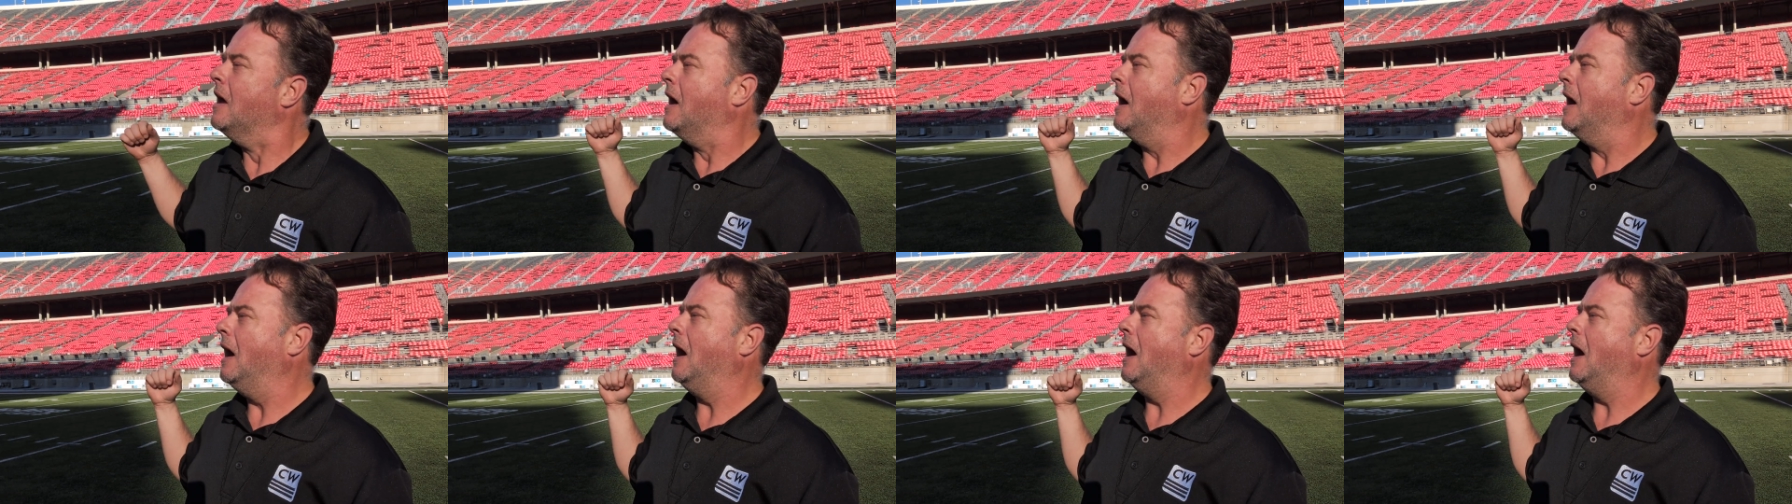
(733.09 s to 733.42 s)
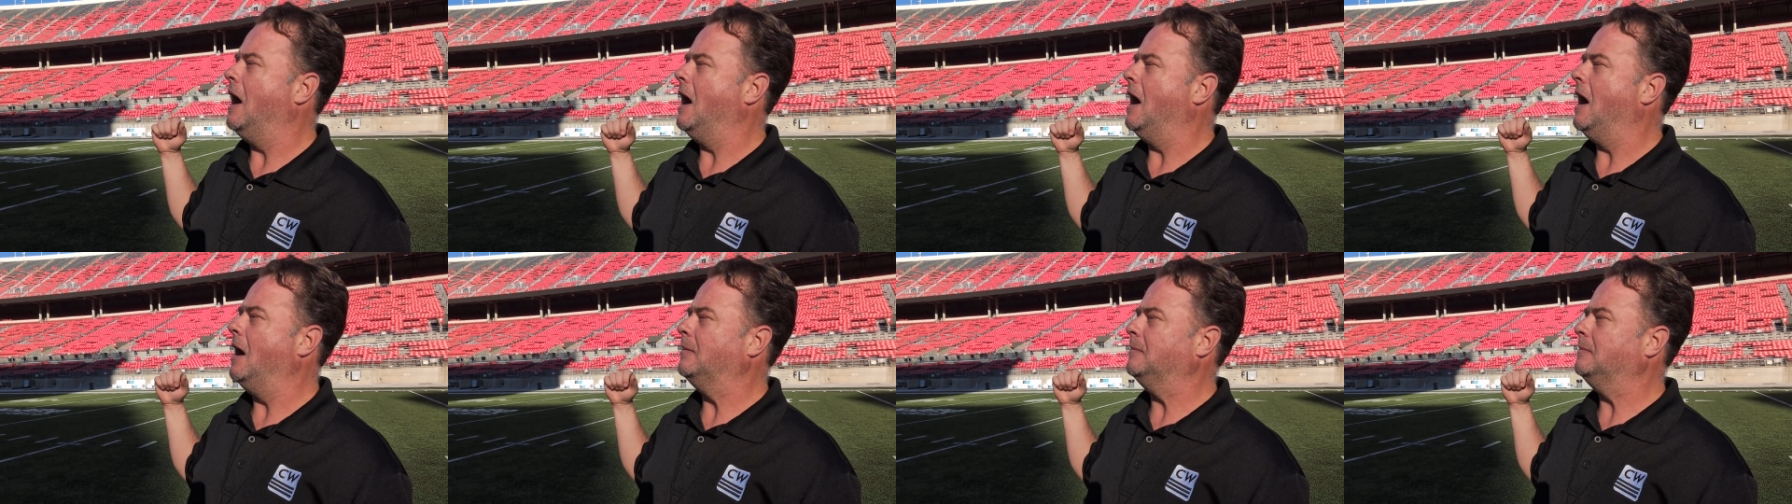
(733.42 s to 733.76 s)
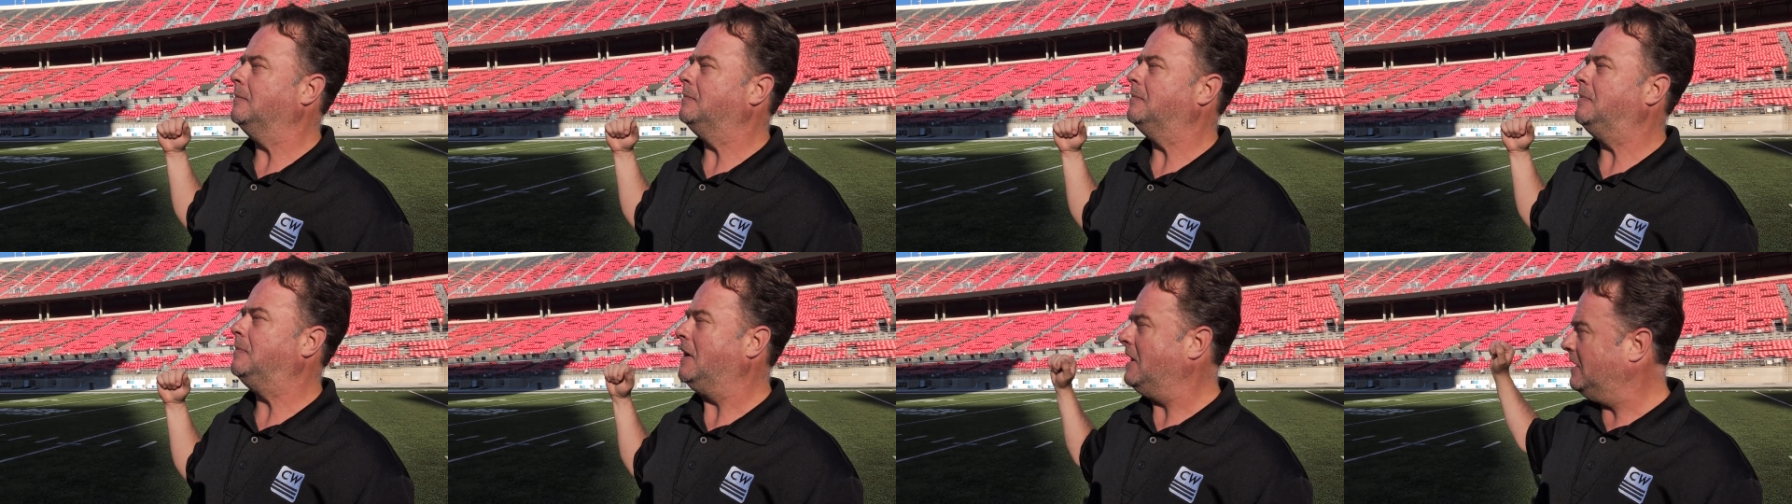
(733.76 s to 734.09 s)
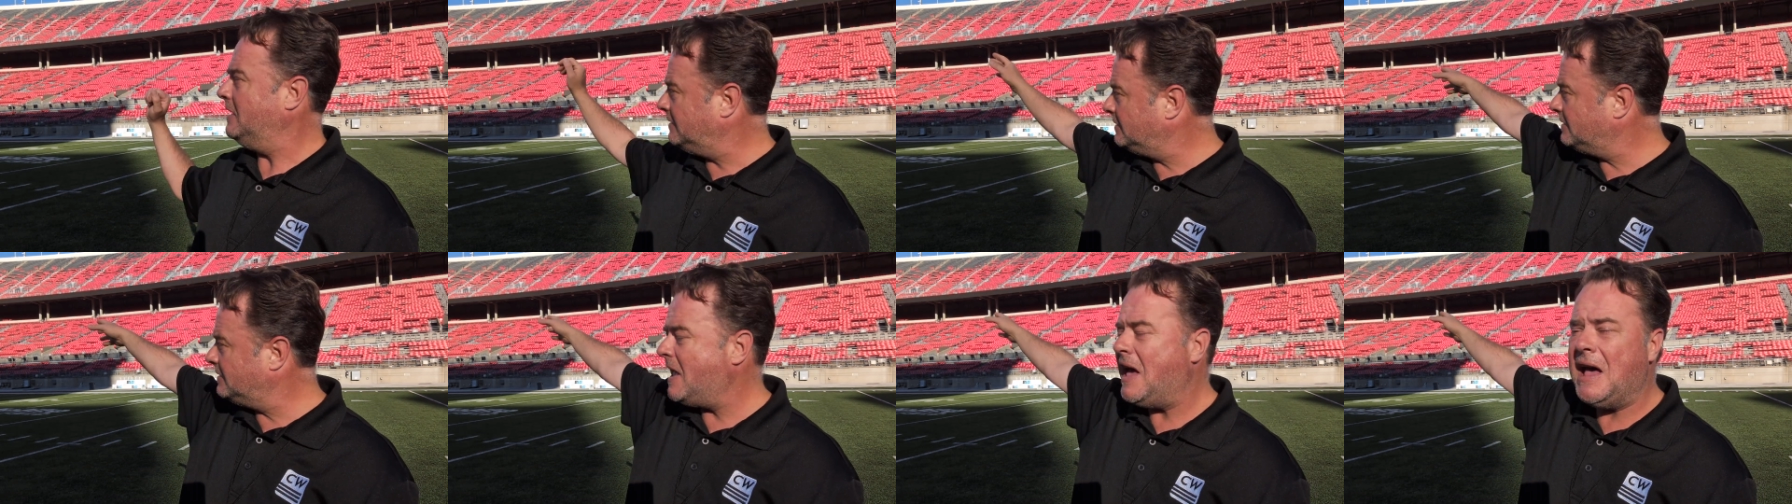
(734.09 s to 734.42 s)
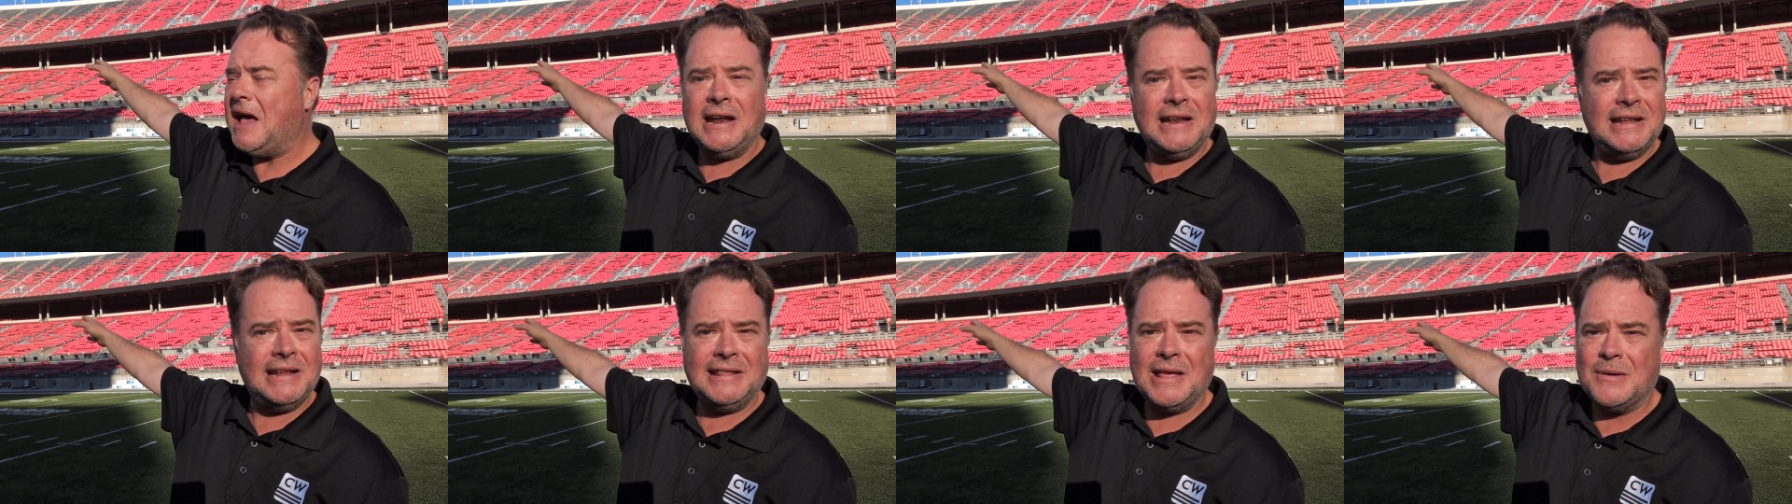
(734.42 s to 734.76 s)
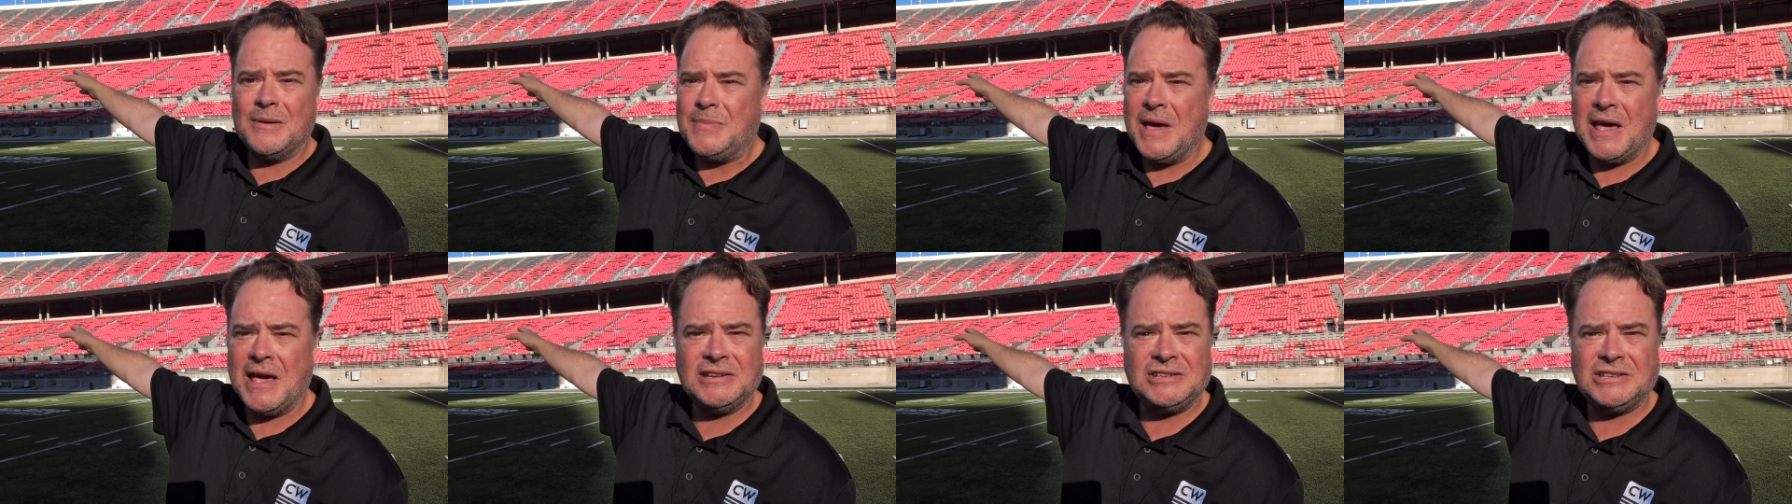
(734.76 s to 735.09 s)
But he said
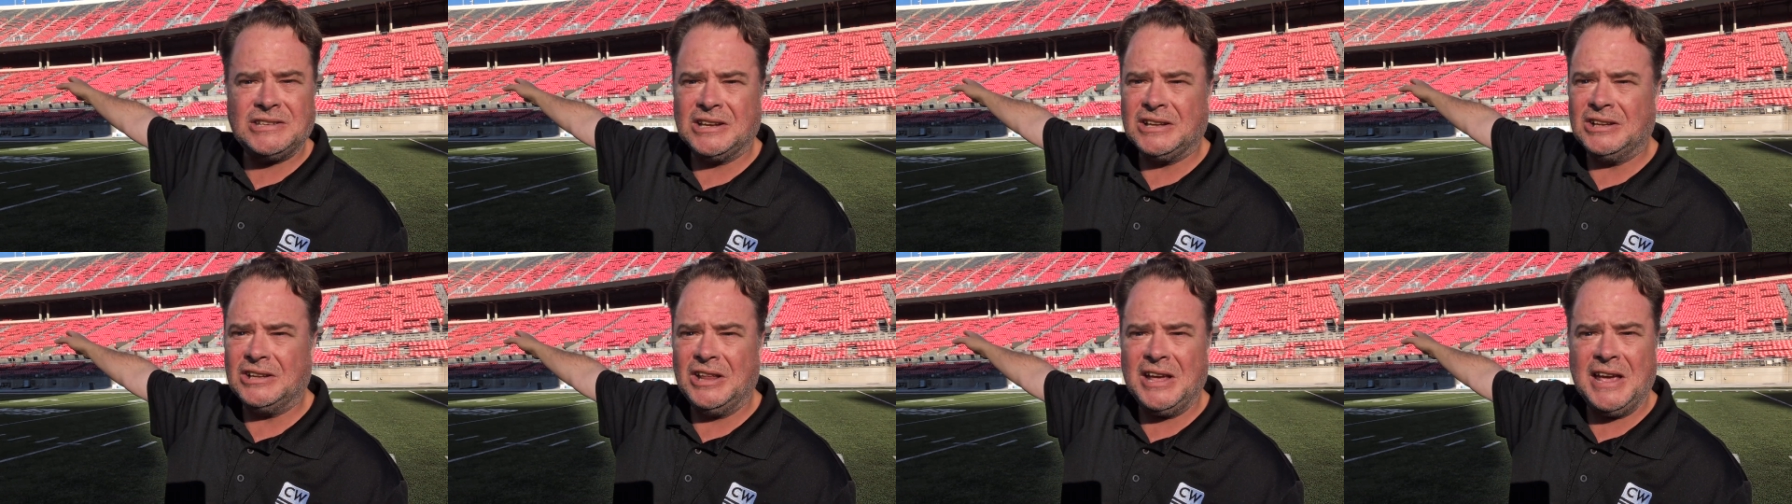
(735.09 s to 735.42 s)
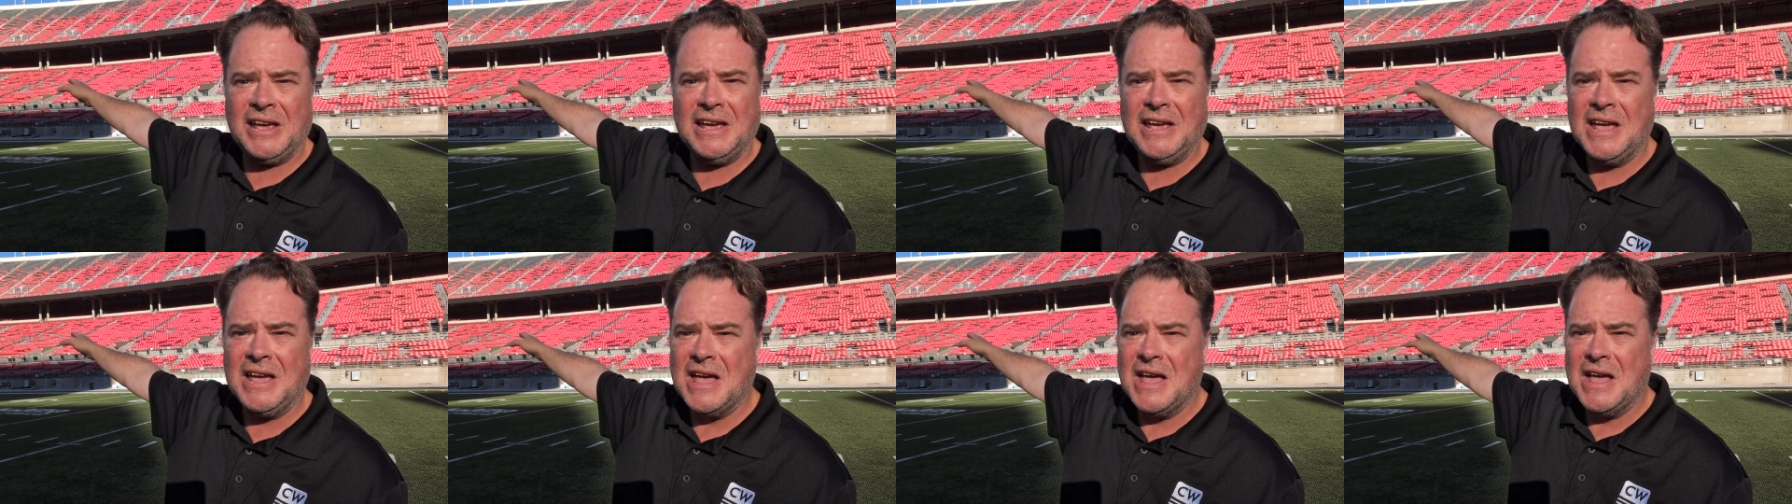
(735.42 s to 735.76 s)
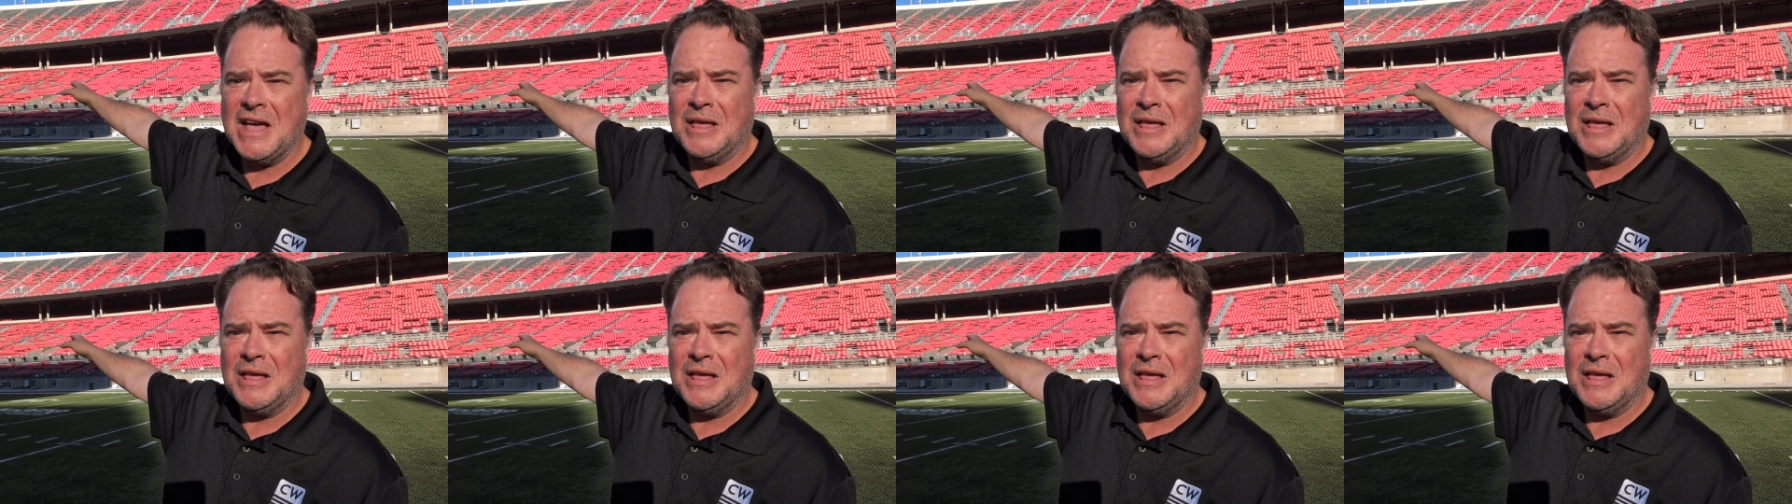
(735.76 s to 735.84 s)
that basically